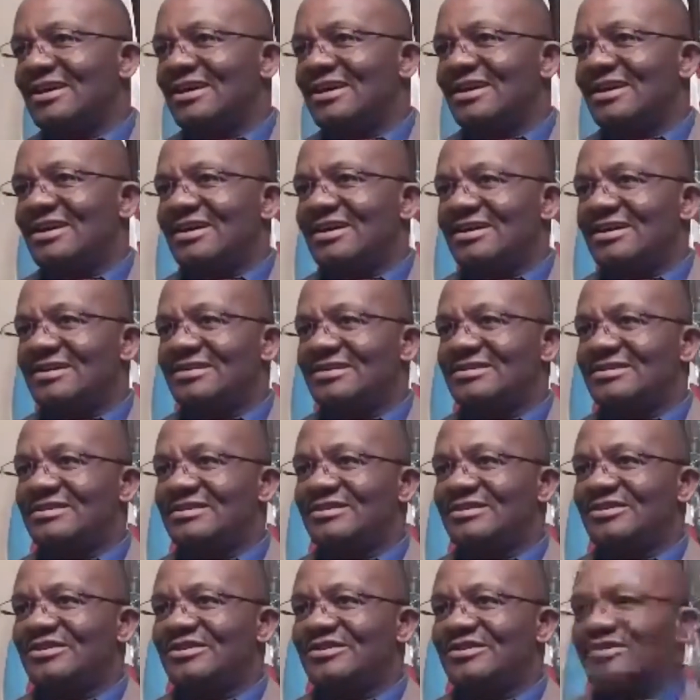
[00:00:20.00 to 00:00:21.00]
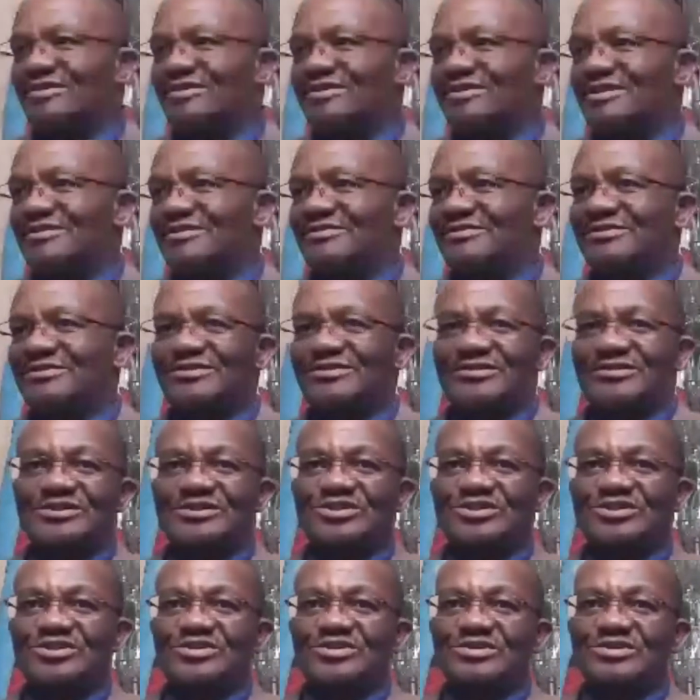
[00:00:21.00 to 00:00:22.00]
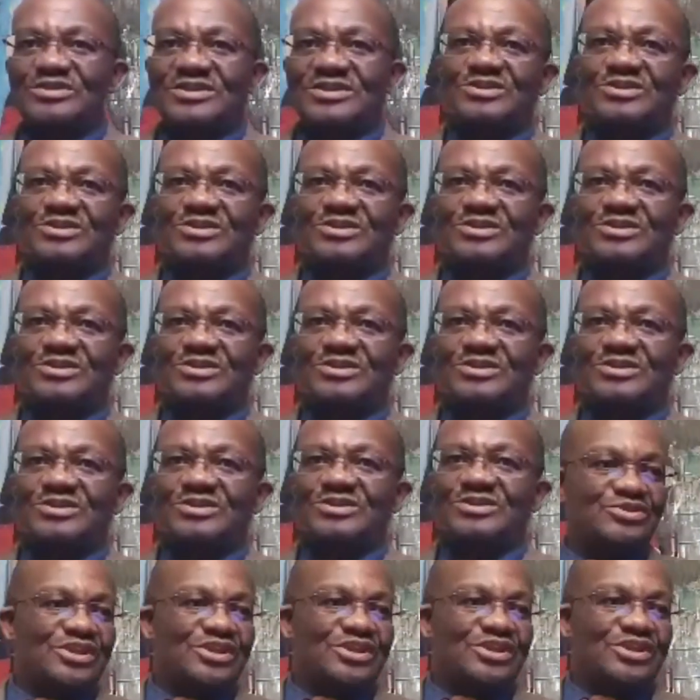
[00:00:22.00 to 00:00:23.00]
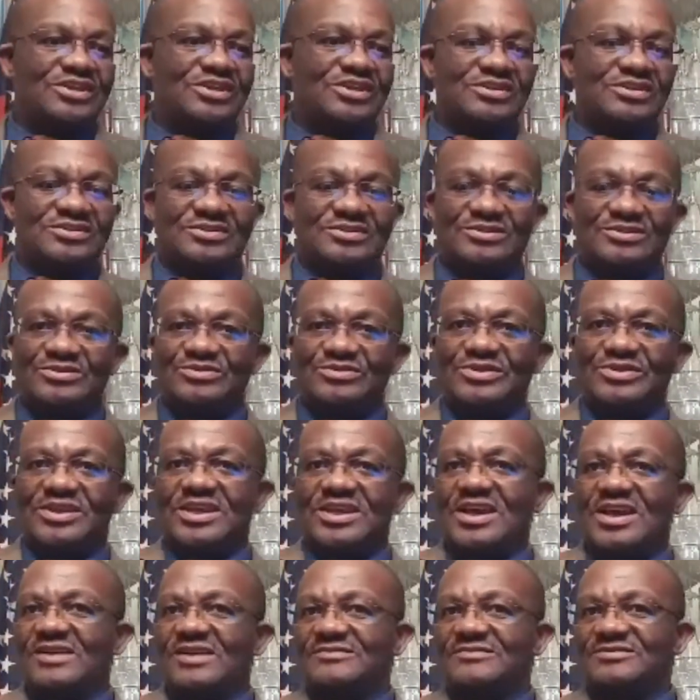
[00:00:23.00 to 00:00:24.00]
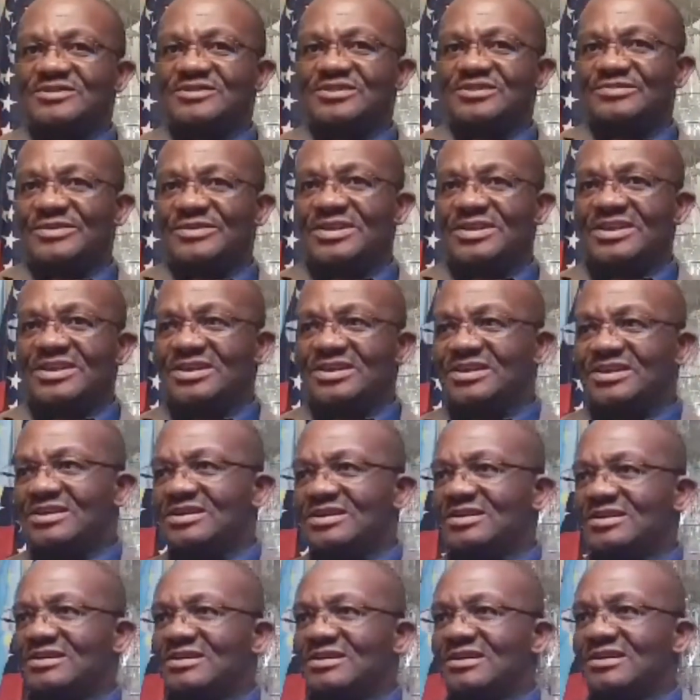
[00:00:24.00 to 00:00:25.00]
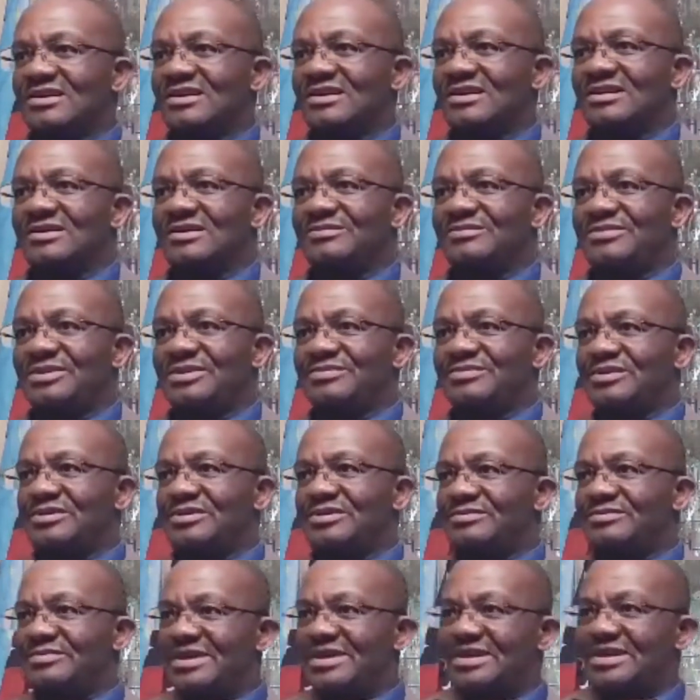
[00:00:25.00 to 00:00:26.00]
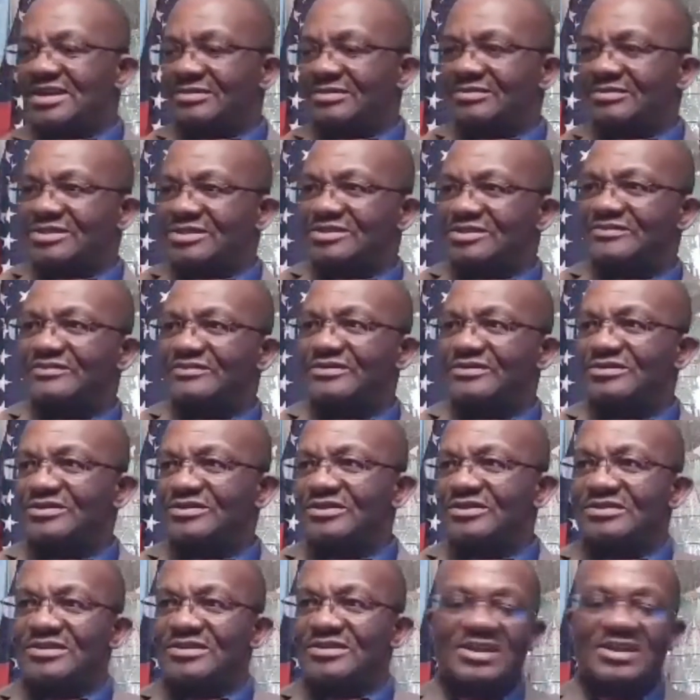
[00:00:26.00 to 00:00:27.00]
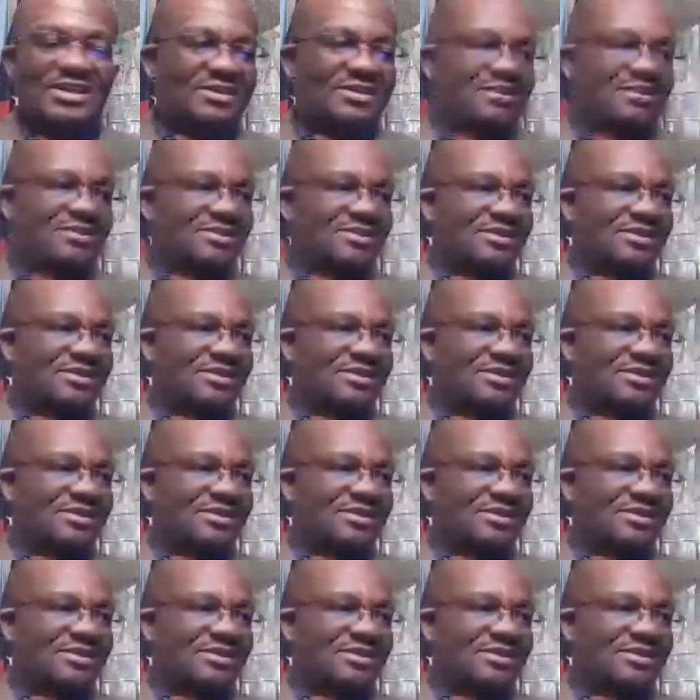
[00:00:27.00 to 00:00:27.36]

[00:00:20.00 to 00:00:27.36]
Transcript: And if you just tuning in, just share. So we have so many people. My name is Funton Daniel.